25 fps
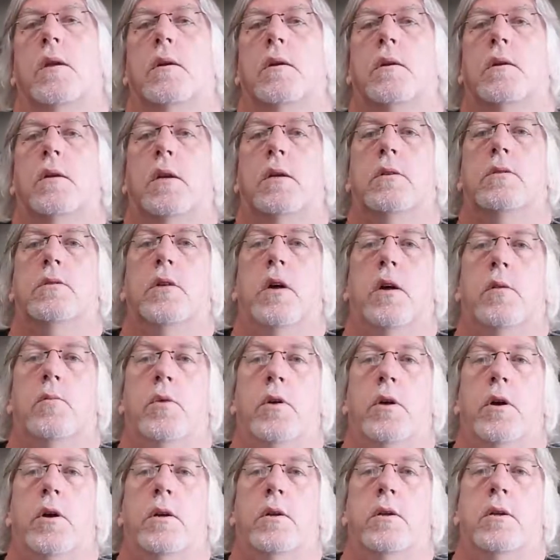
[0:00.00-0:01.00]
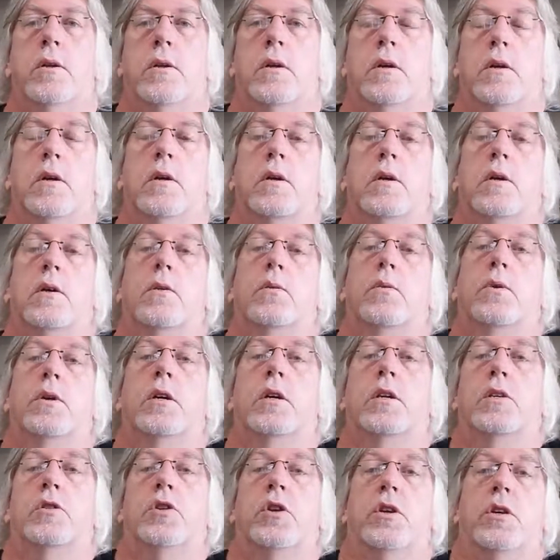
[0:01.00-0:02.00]
Next time round, we're
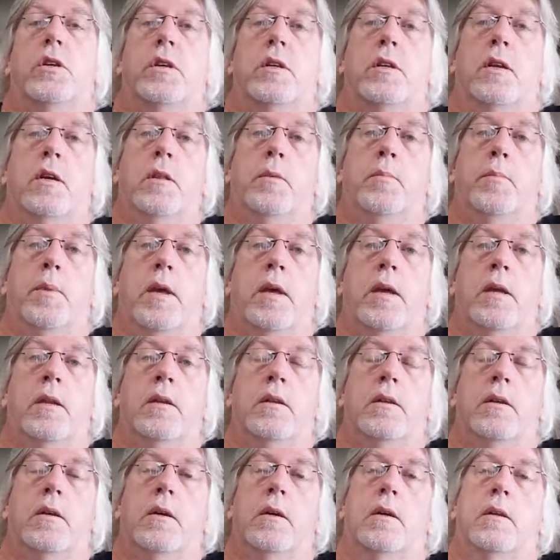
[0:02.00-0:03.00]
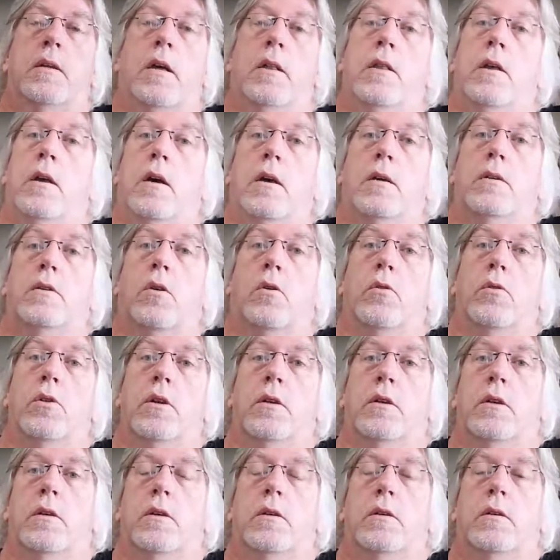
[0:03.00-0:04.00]
going to check another band, another
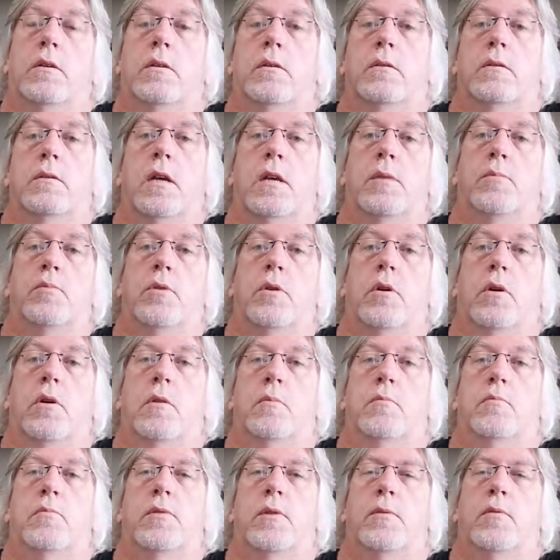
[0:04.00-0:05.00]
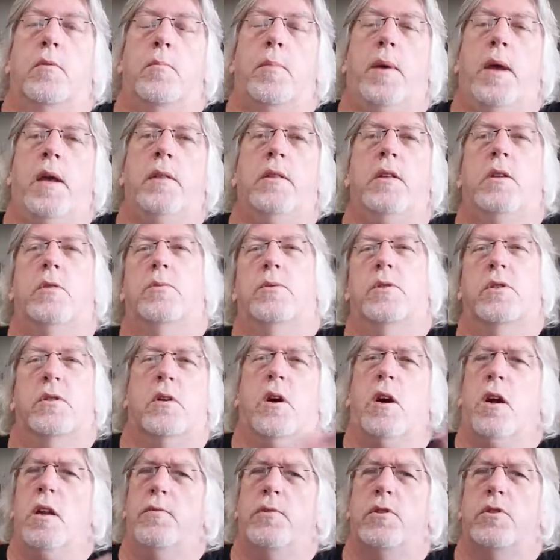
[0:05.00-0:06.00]
iconic debut album from a band that was a
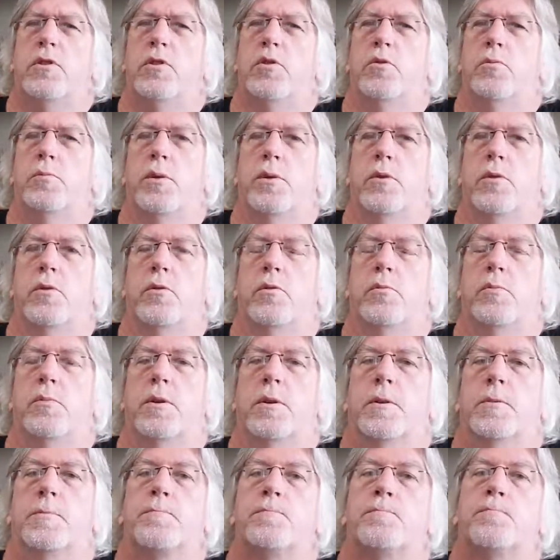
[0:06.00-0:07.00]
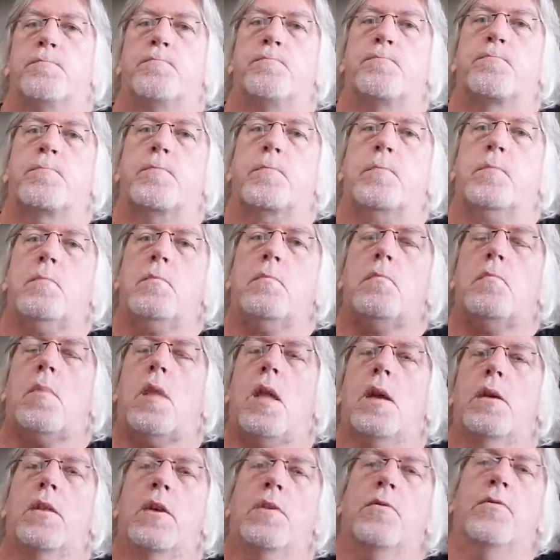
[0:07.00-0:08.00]
kind of a super group.
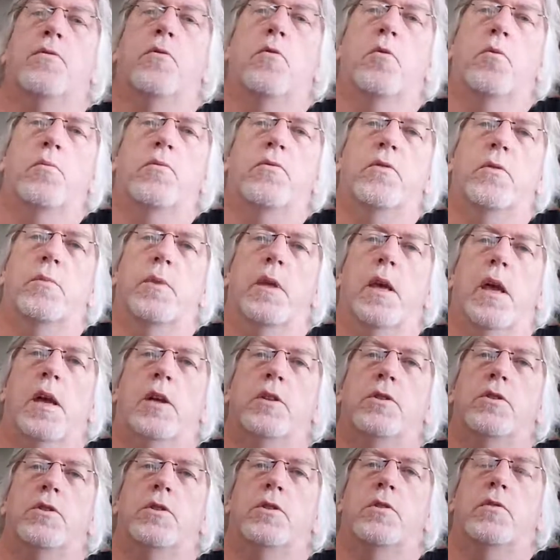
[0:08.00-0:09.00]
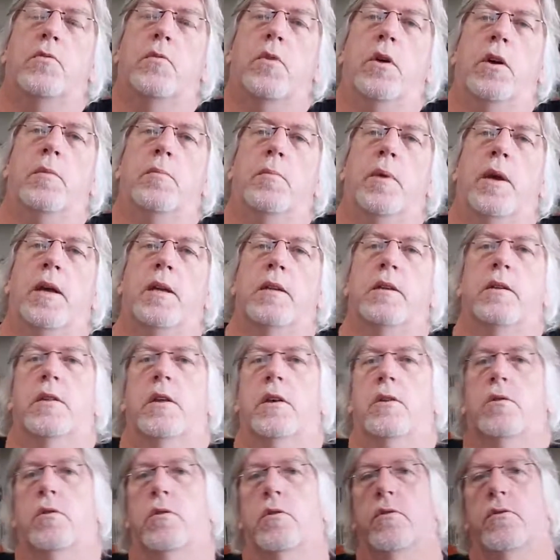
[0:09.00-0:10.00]
They formed from the ashes of one band, and
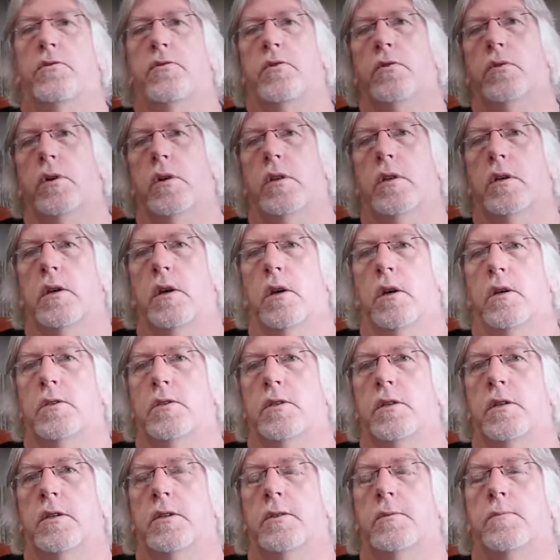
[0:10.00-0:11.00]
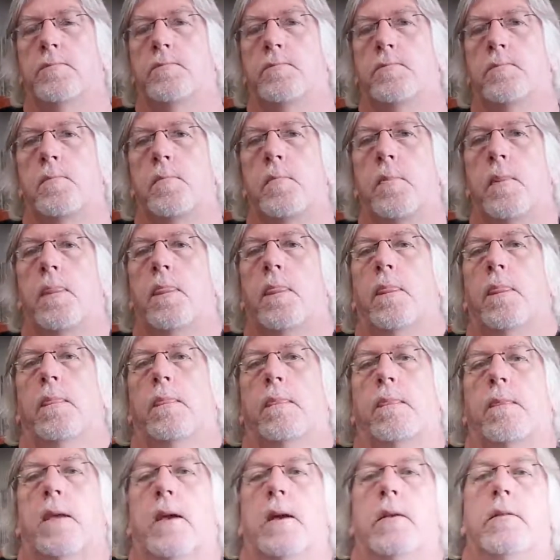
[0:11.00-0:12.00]
they got a few other guys in,
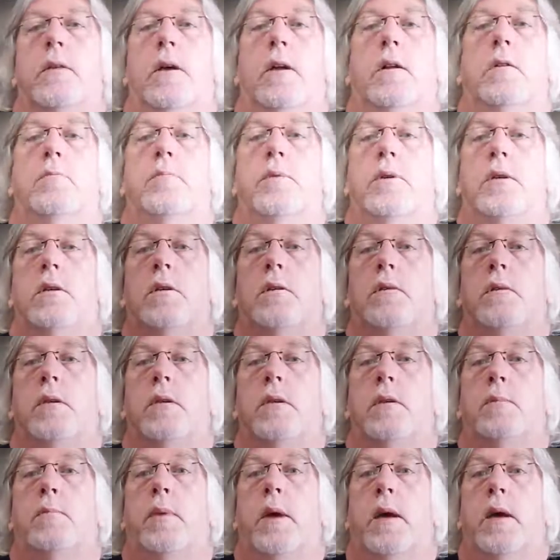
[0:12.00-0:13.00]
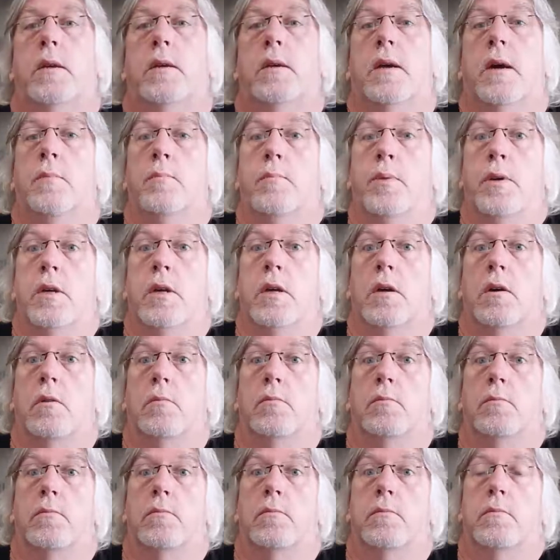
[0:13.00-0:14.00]
and that'll be the Bad Company
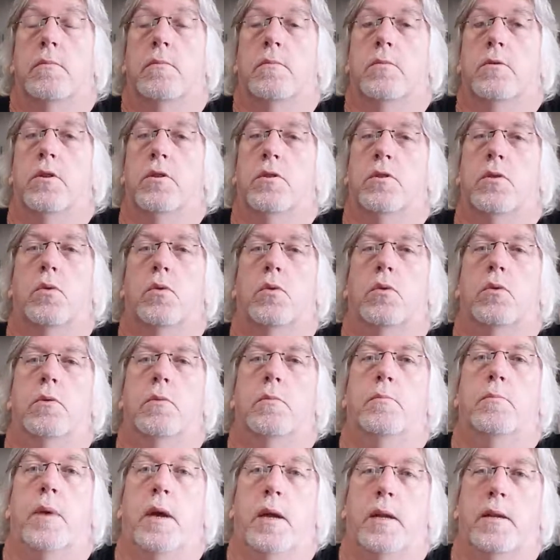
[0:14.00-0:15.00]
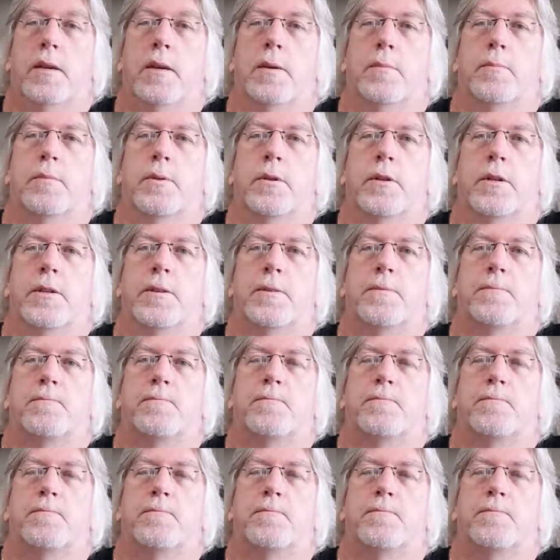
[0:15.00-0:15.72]
album, just called Bad Company.